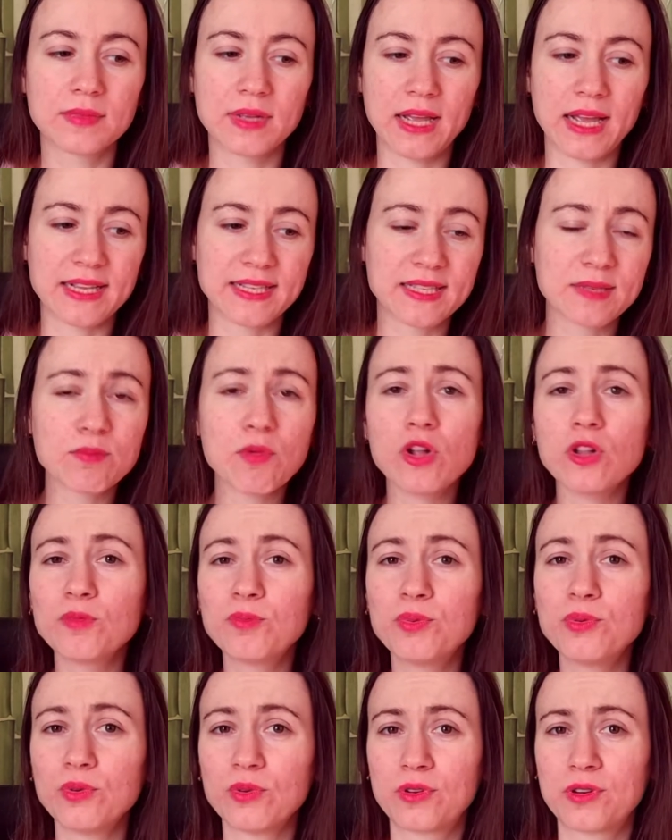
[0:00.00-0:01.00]
a small
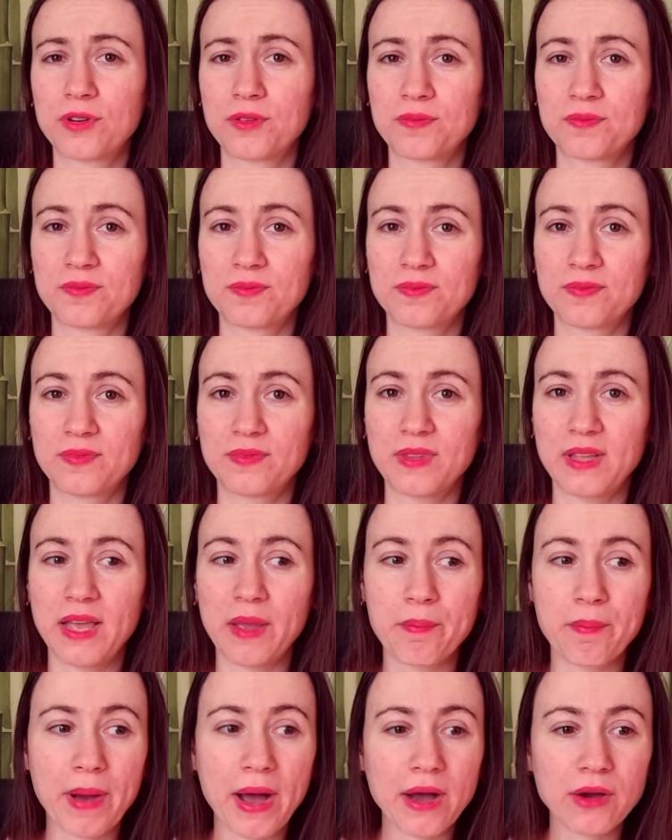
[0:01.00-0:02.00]
book
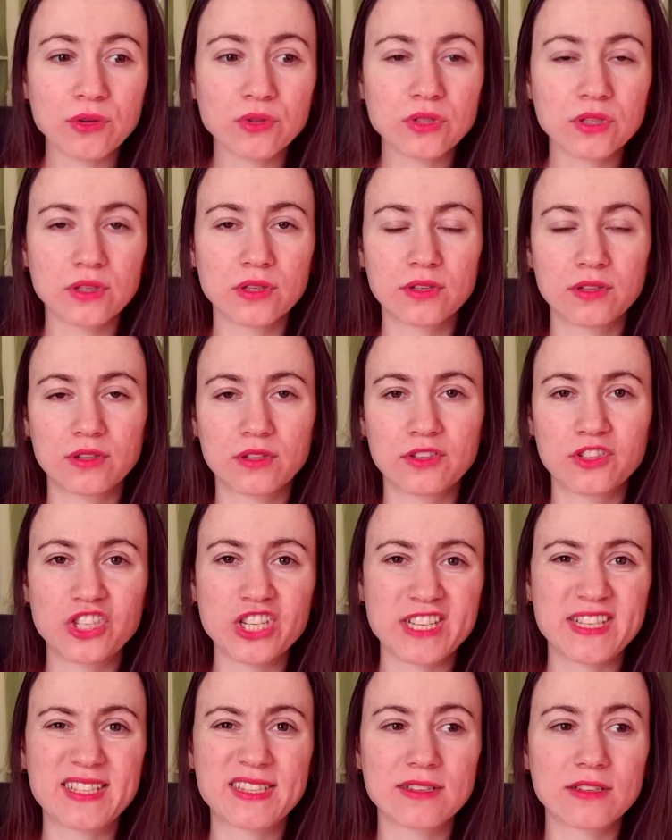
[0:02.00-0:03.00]
about
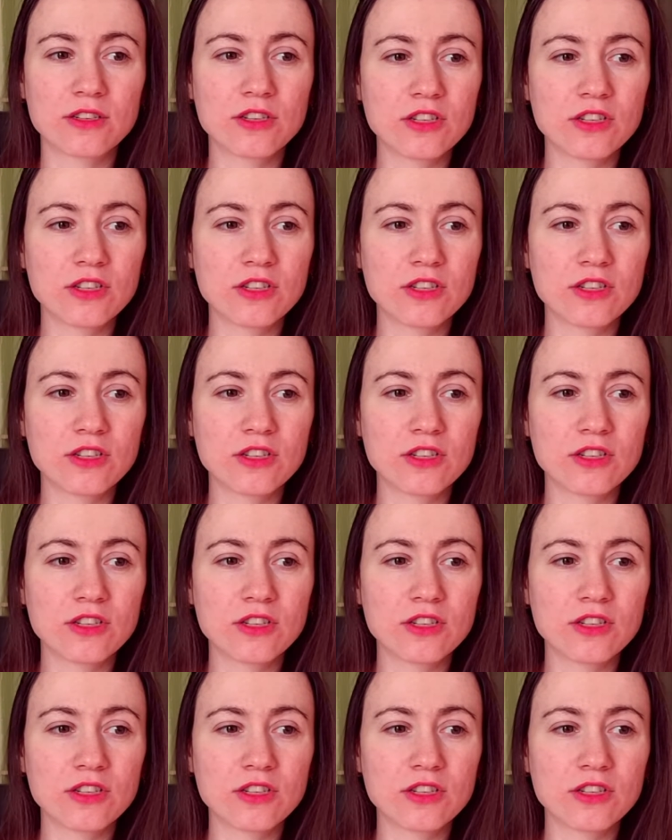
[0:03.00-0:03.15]
just